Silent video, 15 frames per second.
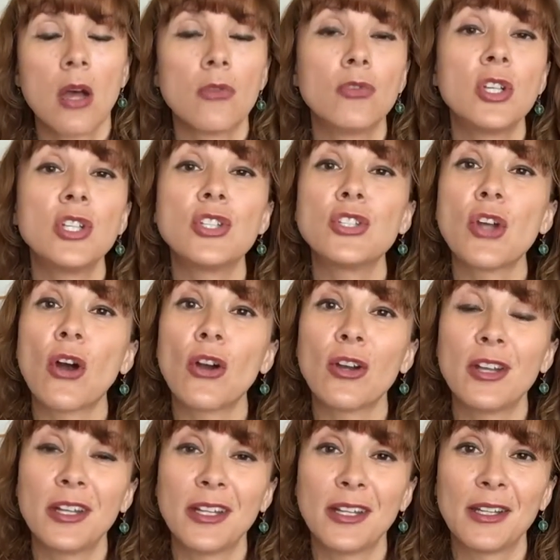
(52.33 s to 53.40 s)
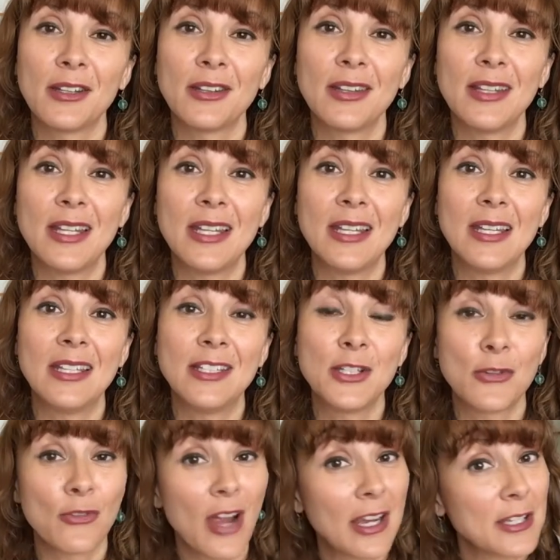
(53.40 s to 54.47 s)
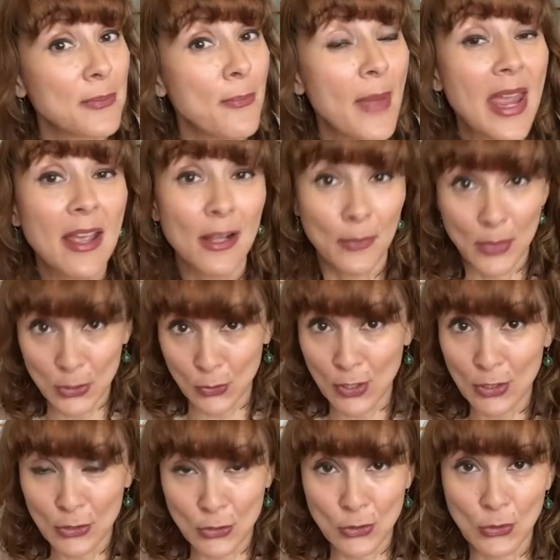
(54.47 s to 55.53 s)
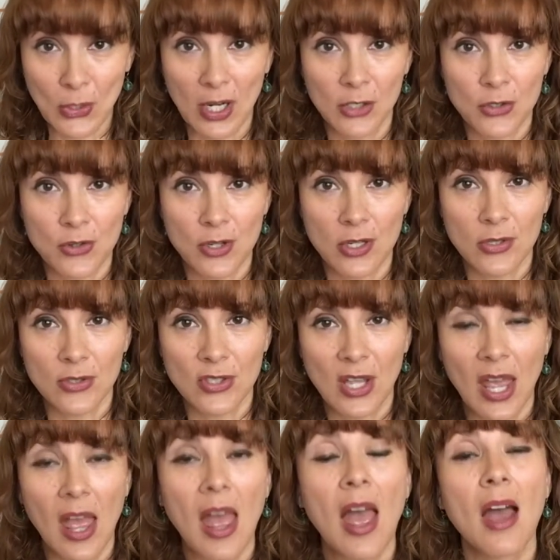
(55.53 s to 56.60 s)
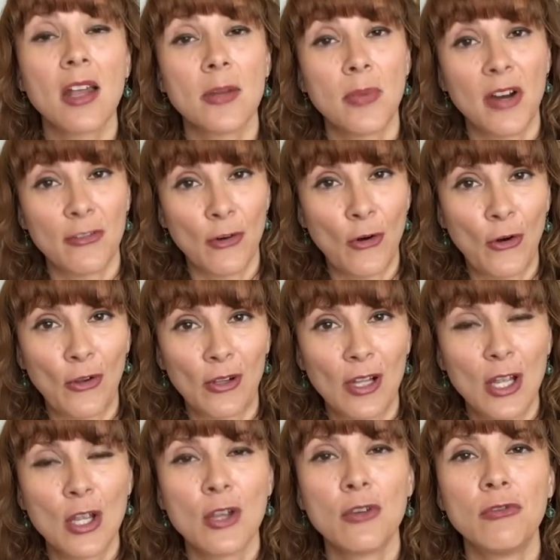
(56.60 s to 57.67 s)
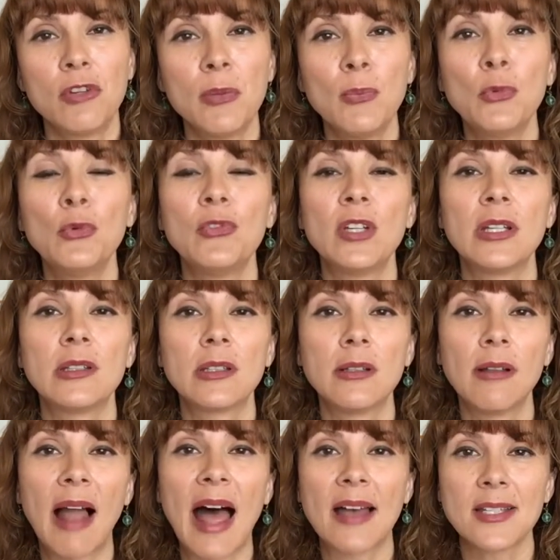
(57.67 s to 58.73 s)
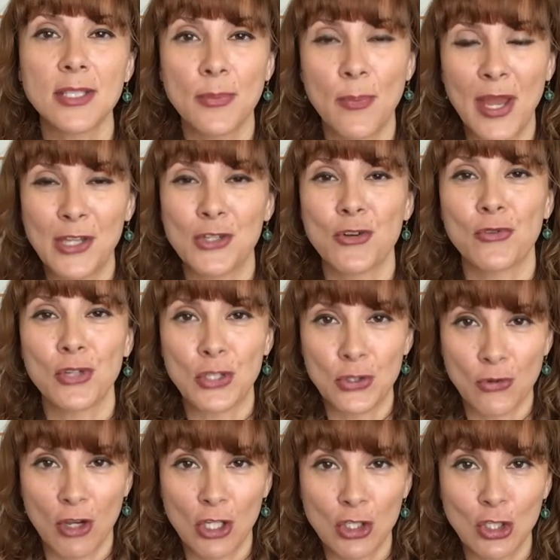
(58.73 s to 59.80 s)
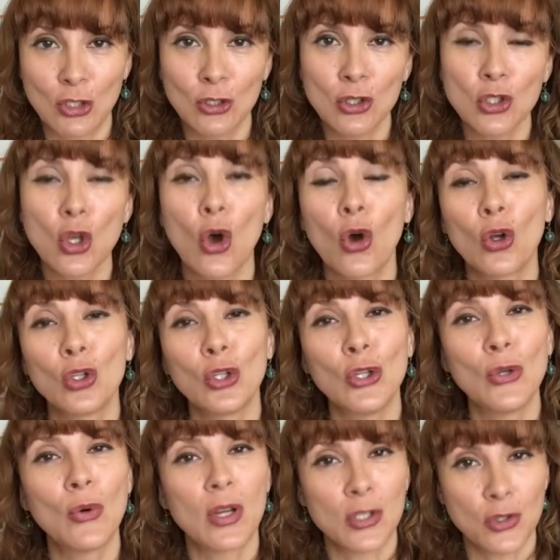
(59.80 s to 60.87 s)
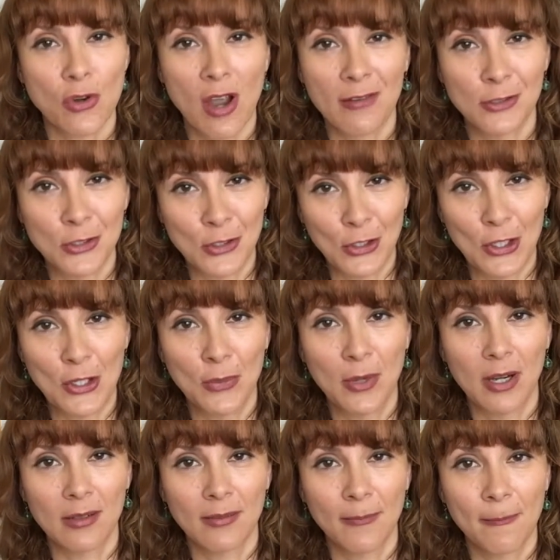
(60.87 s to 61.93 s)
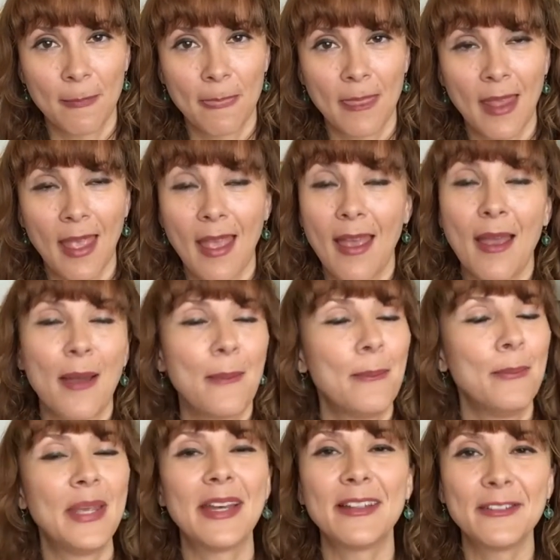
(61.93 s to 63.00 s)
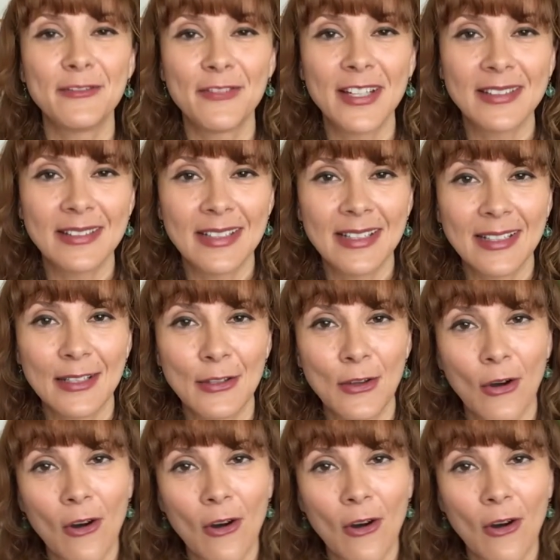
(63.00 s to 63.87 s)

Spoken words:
restarting the direct mail between the two countries, and above all, removing the last major restrictions on US travel to Cuba. Bienvenido